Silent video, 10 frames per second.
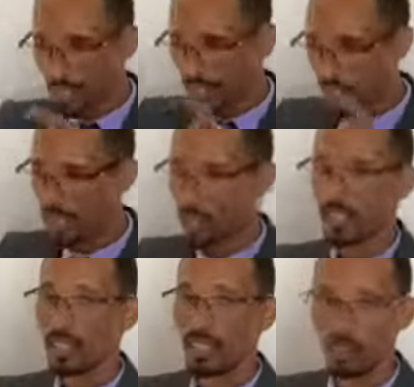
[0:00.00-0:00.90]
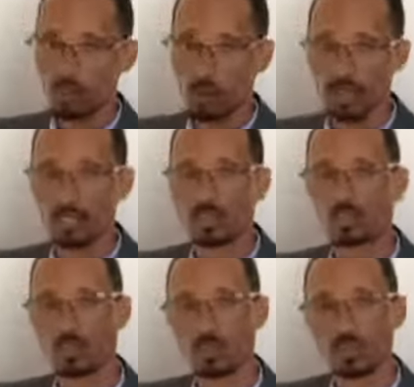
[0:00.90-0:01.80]
and less than 20
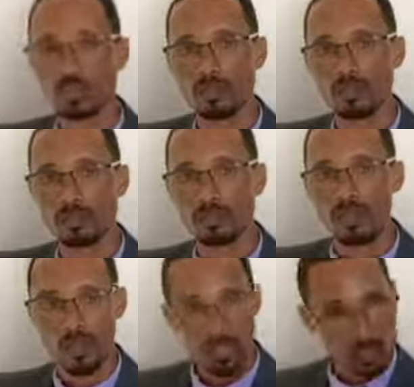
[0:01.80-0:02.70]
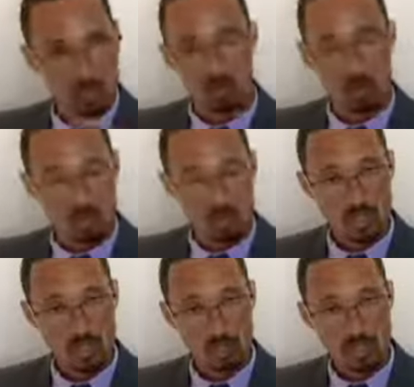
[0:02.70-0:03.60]
employees. Okay, not more
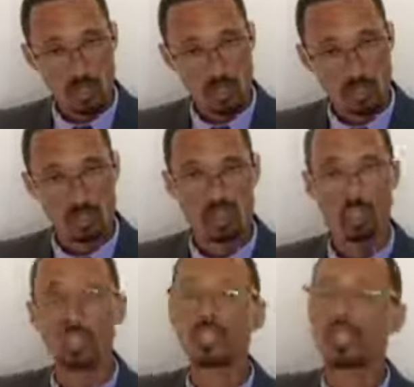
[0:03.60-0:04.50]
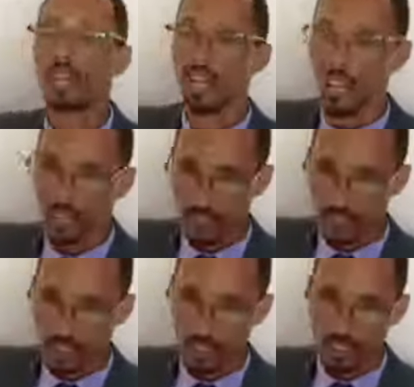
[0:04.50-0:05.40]
than 20,000
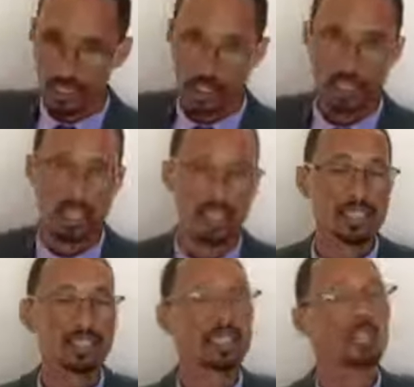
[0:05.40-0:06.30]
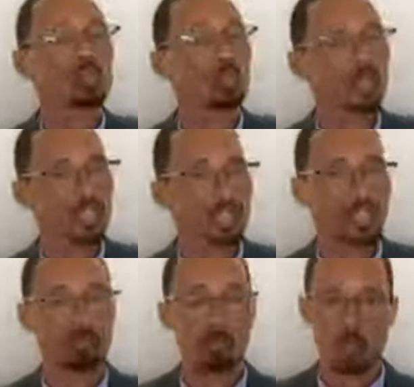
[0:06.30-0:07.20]
and less than
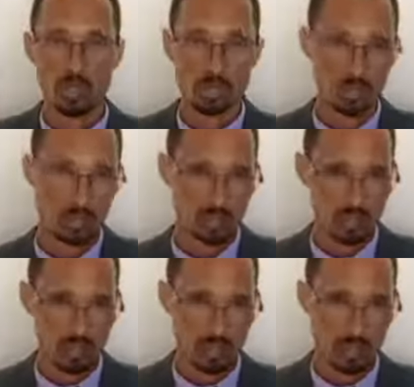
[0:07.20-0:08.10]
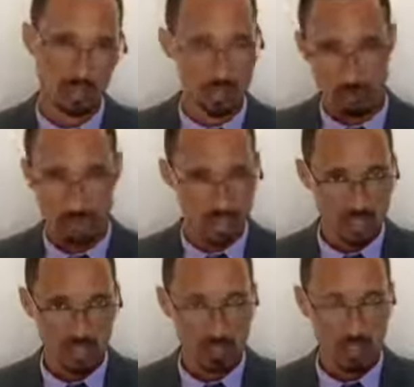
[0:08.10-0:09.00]
20 employees, which means
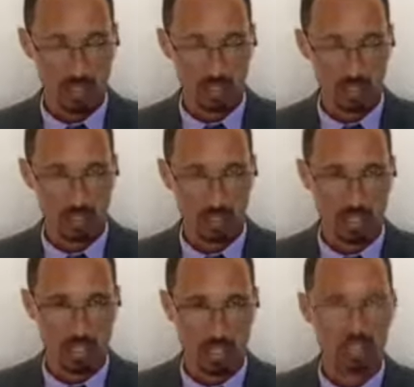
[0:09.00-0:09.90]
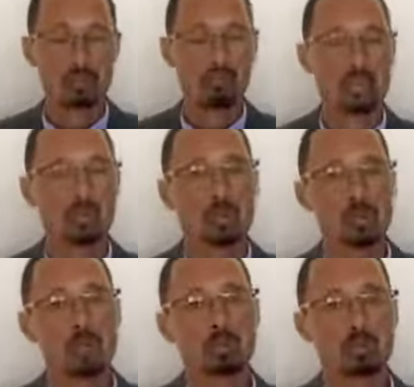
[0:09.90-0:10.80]
micro enterprise. But when
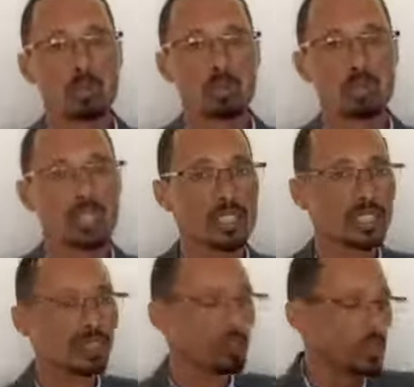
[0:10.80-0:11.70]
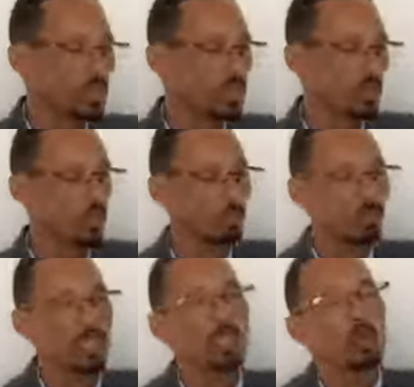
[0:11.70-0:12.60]
it comes to small enterprise, are business
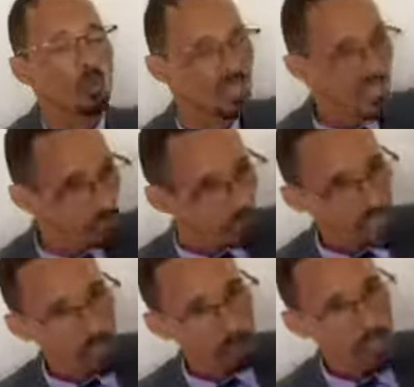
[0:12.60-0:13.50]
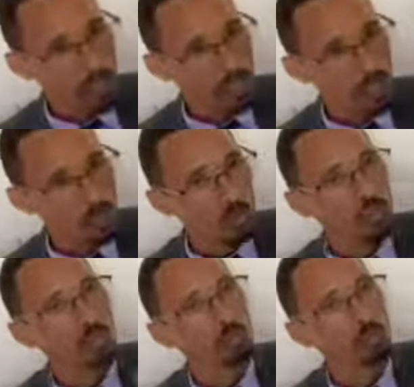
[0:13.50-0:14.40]
enterprise with a paid up capital
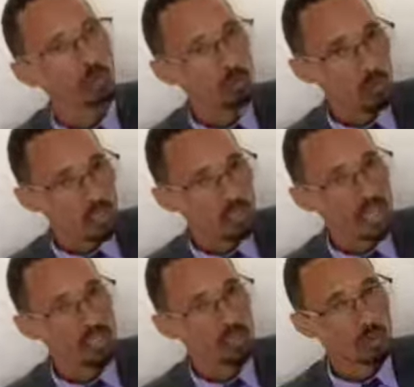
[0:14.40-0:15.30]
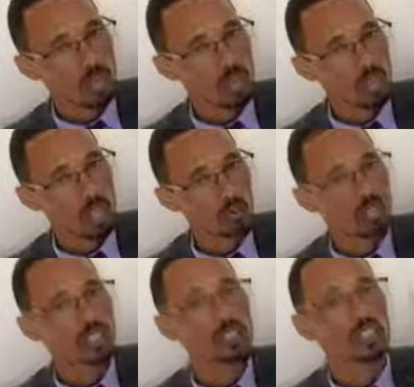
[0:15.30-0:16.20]
of more than
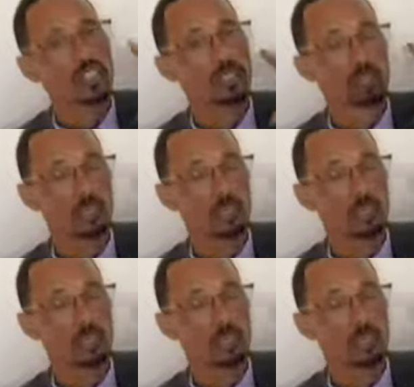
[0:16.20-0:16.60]
20,000